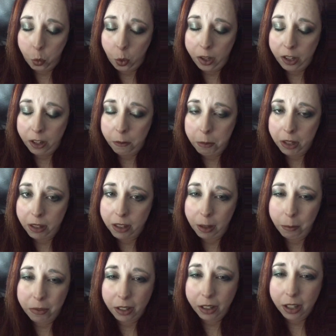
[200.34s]
wouldn't have been
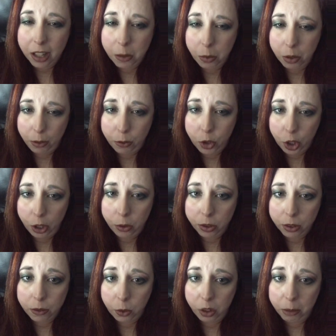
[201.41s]
something that he would have
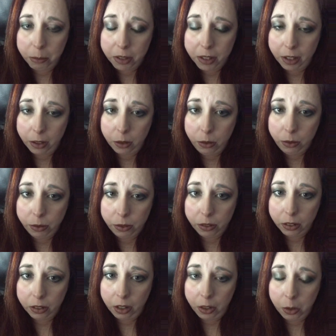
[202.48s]
chosen for himself
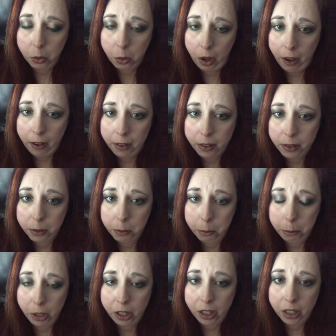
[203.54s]
otherwise,
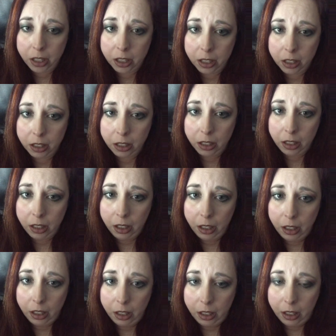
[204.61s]
but
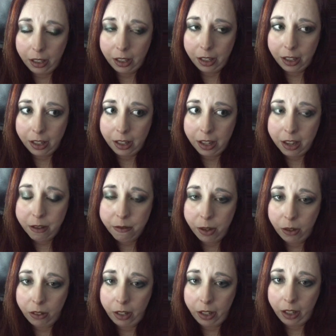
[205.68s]
he
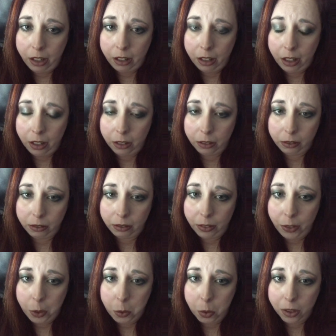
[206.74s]
felt like,
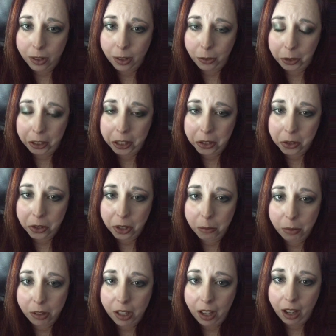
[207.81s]
if he wants the
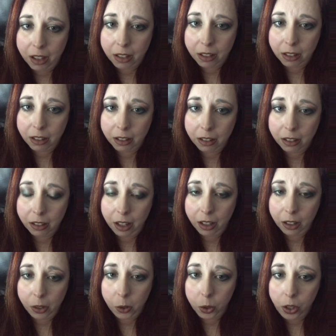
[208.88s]
relationship, he has to
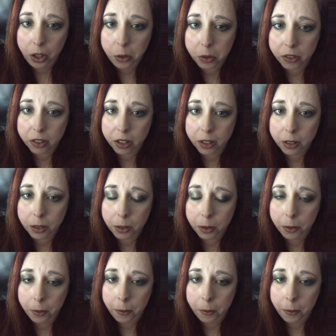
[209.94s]
kind of go along with this.